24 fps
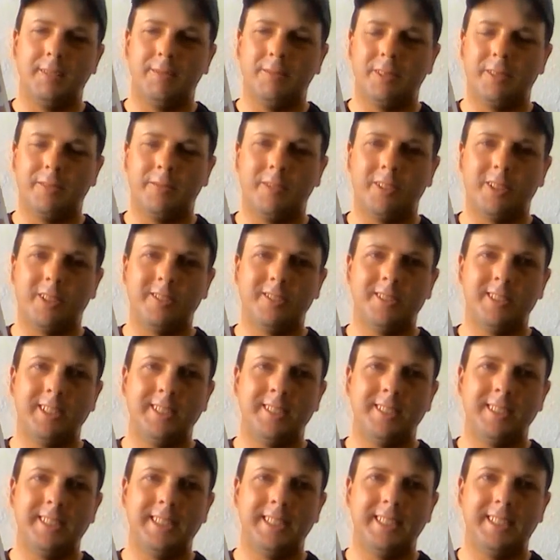Walt
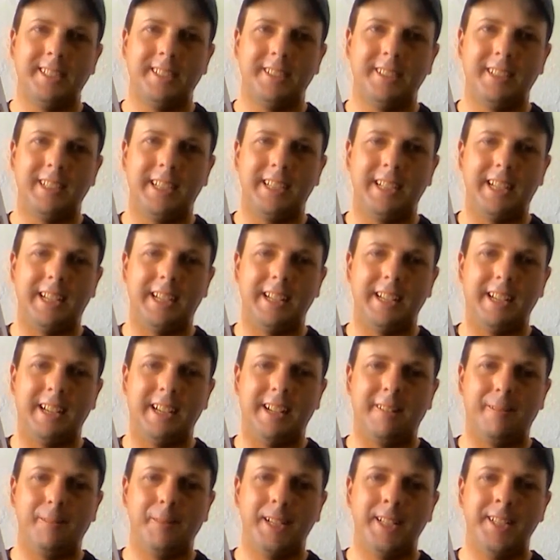Disney
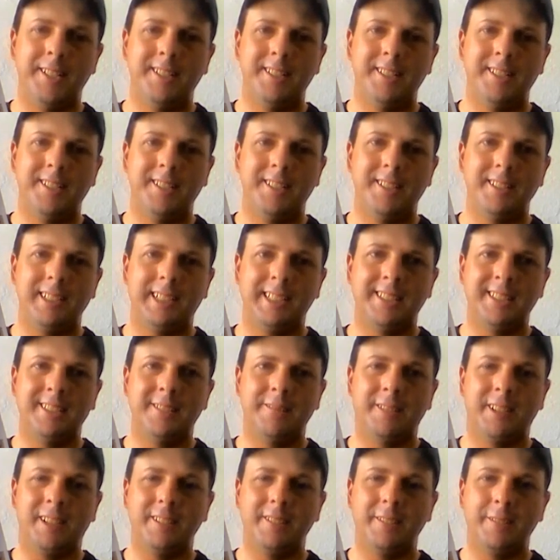Animation
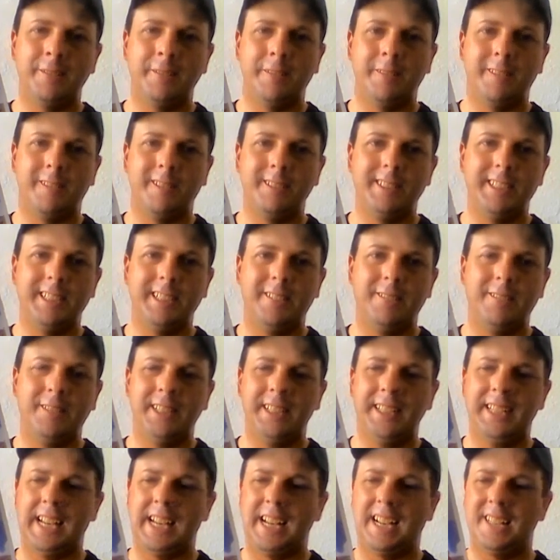Collection Volume 4
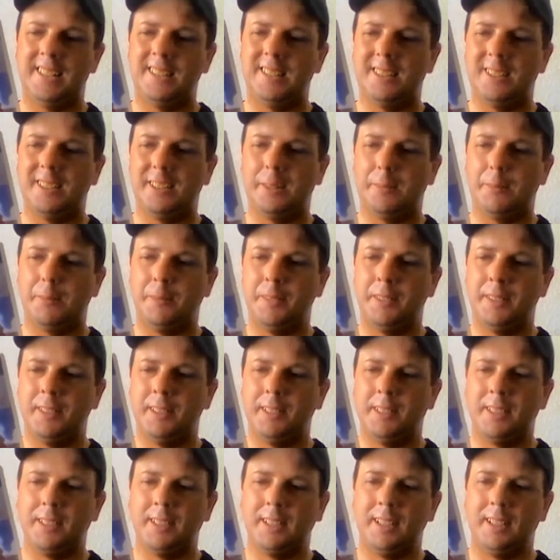DVD has
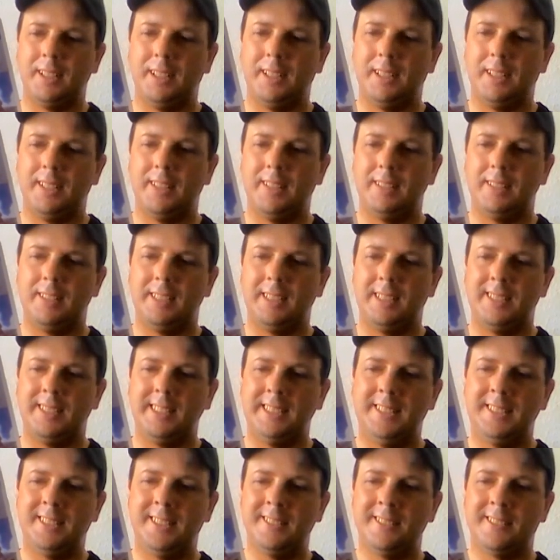
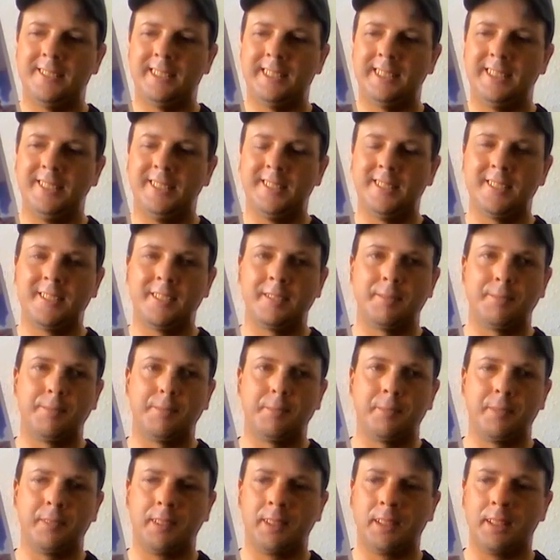Disney shorts,
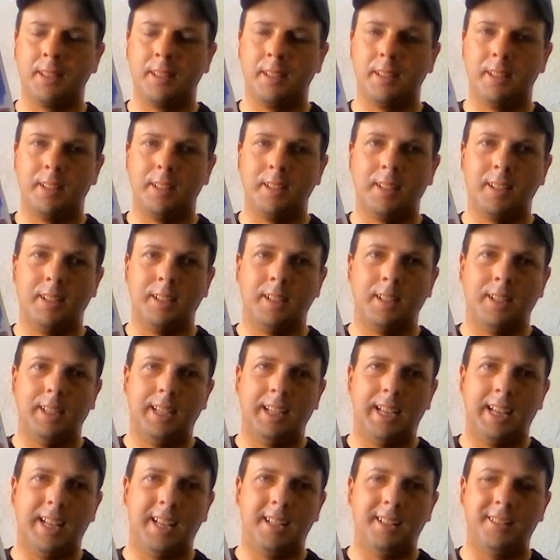
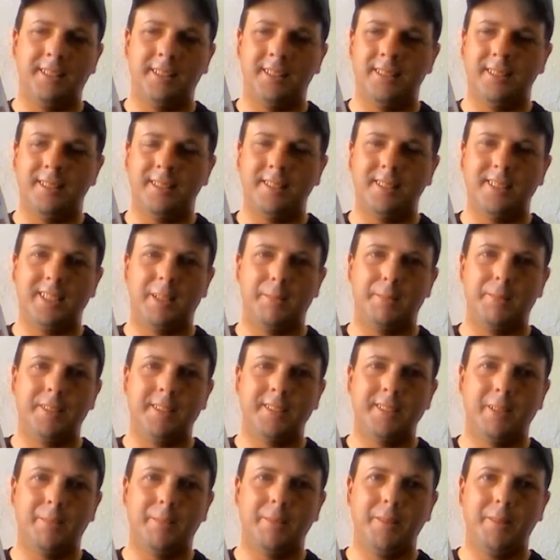and some
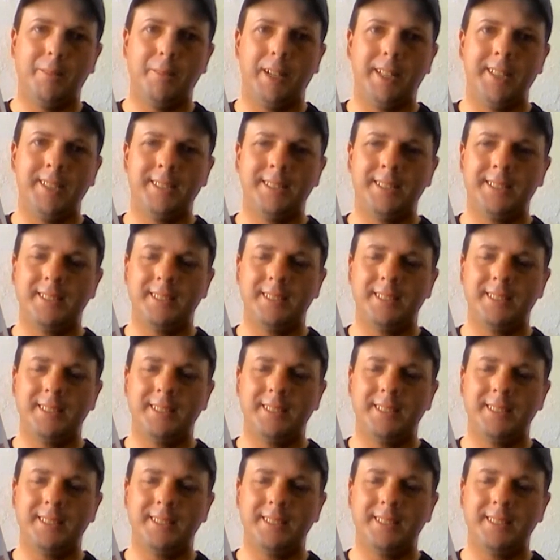of them I